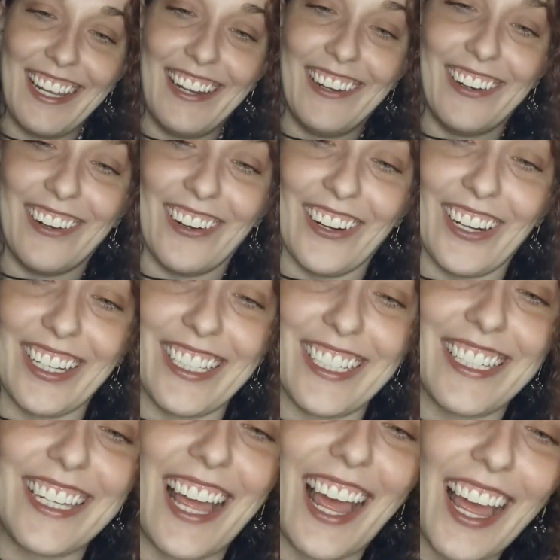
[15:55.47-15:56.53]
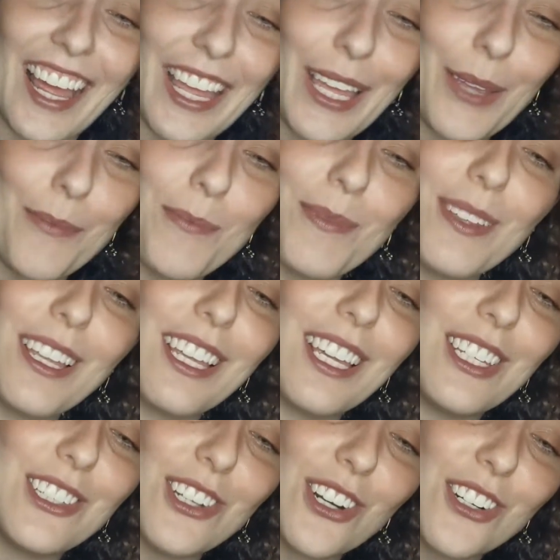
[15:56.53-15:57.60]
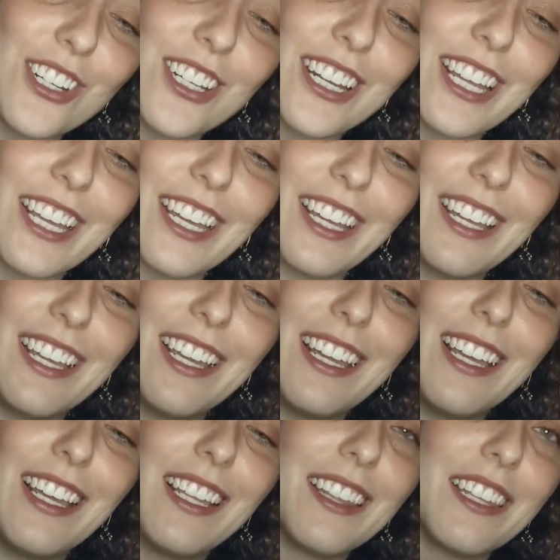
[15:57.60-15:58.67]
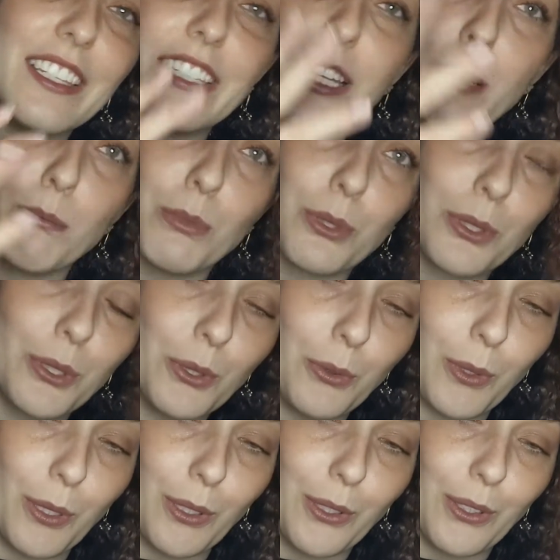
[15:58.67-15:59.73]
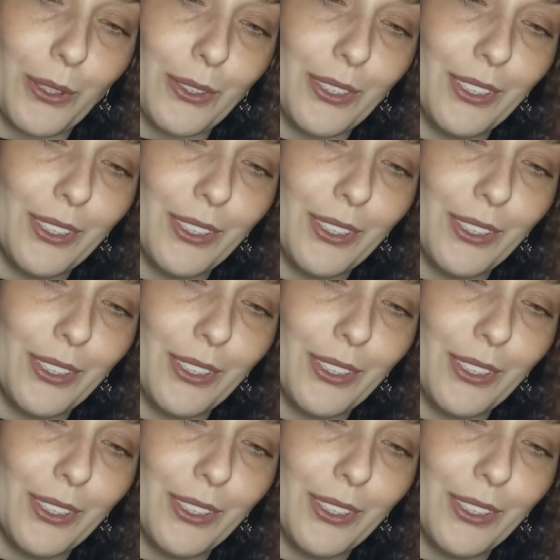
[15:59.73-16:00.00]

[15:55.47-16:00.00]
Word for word: are time, eternity, the temporal world,